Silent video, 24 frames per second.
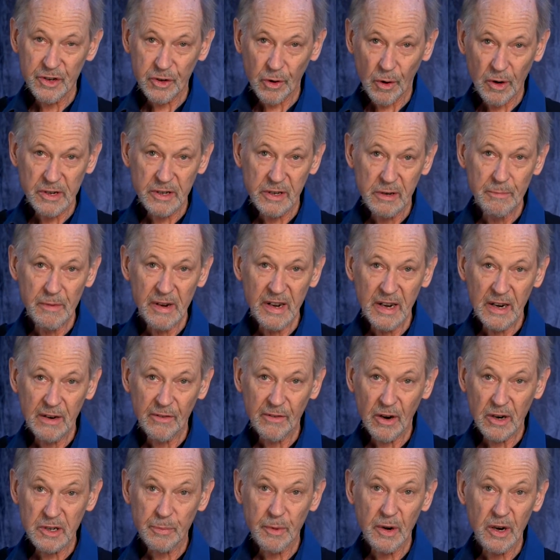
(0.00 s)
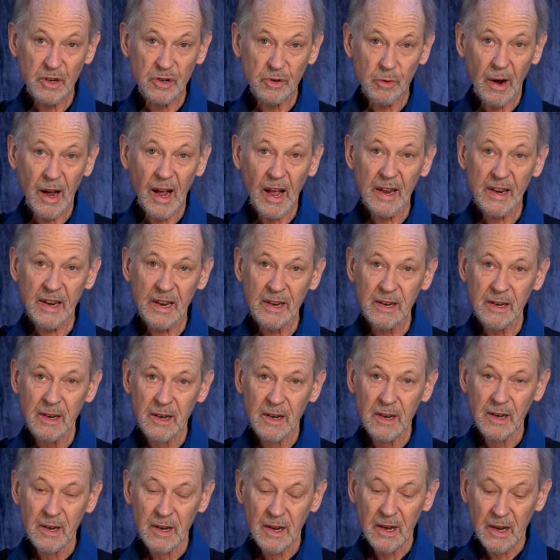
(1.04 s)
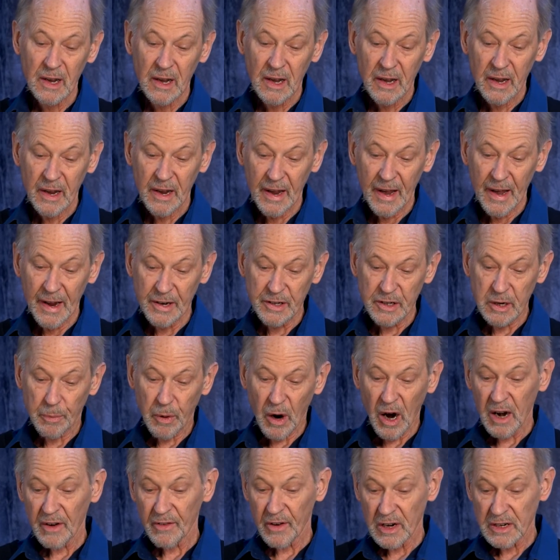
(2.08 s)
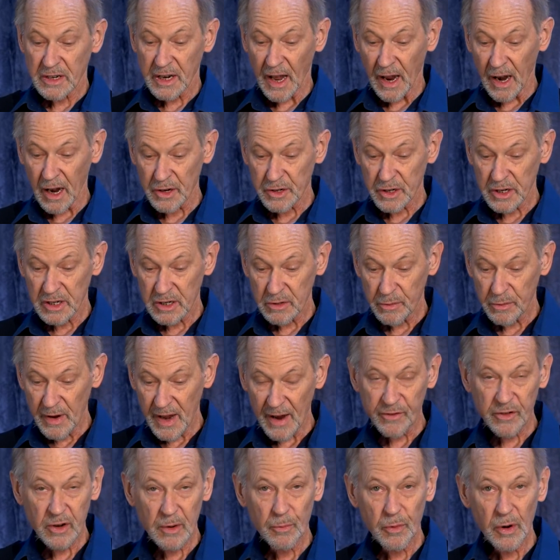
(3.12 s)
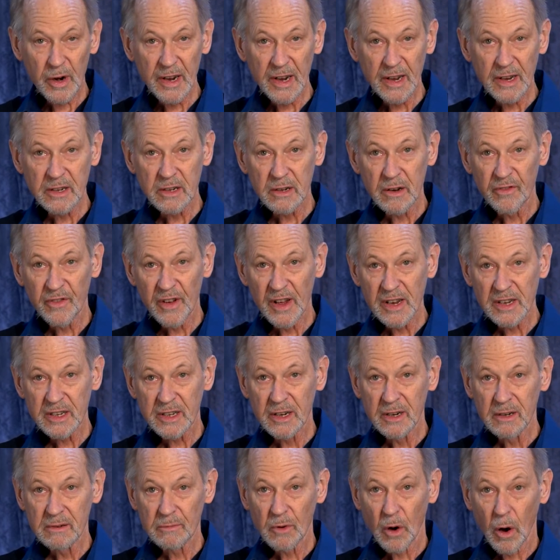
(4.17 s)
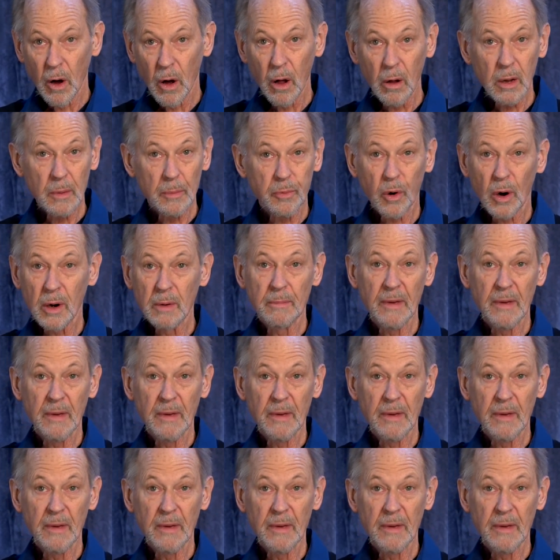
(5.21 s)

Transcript: It's the source and meaning of our spirituality, and it's a part of our intelligence we have to bring into facing